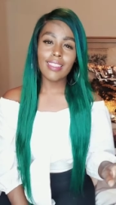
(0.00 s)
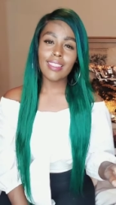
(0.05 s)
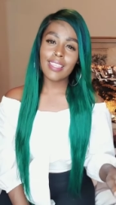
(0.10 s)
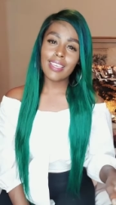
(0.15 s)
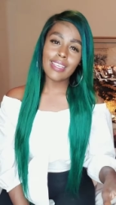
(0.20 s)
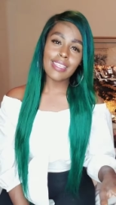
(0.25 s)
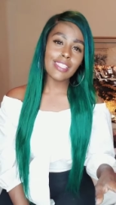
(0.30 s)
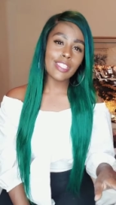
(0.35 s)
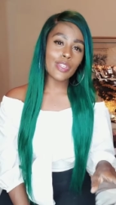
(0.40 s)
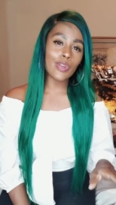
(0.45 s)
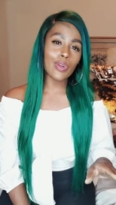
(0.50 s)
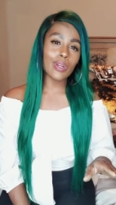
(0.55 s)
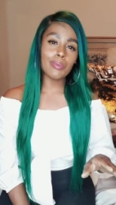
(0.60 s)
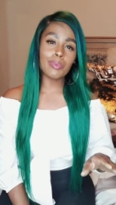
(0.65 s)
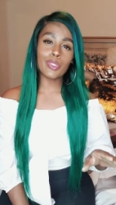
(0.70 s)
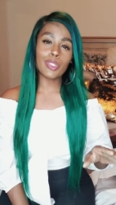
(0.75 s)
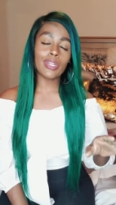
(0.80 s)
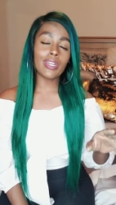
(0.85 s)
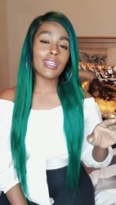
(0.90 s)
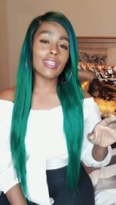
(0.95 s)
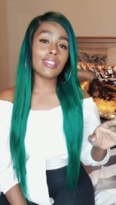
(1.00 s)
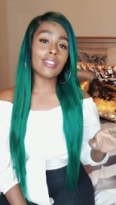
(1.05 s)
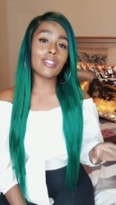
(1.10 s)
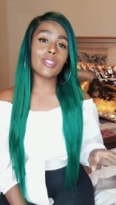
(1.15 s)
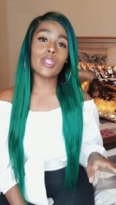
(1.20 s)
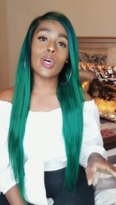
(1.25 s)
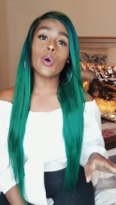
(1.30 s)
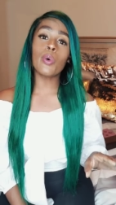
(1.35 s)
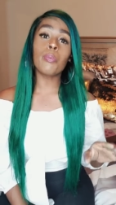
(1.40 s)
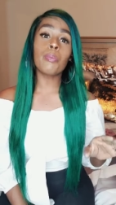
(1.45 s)
This scripture is
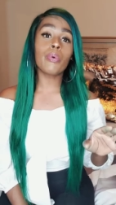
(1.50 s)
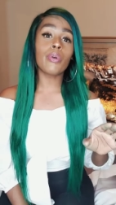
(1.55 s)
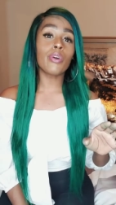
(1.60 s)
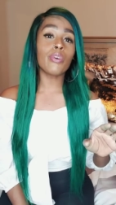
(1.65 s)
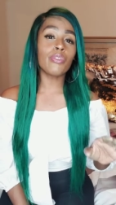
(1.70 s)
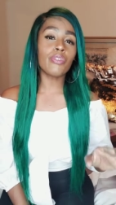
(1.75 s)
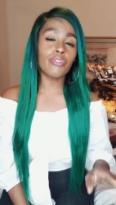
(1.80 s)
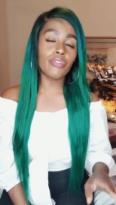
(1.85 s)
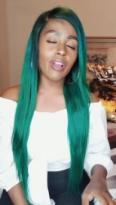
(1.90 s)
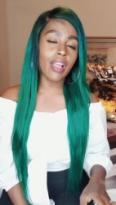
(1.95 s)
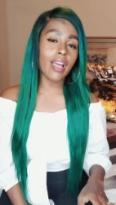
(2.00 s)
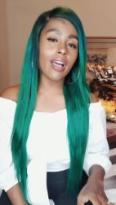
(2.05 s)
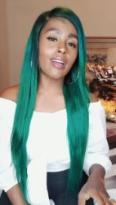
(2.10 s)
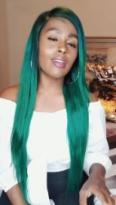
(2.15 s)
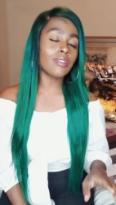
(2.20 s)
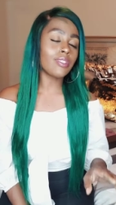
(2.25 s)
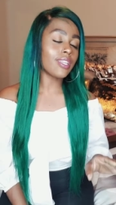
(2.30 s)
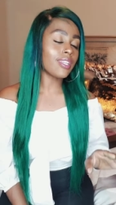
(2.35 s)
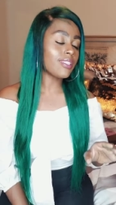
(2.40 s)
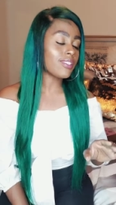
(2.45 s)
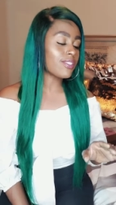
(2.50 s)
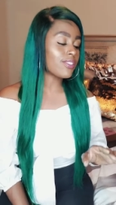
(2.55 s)
so profound in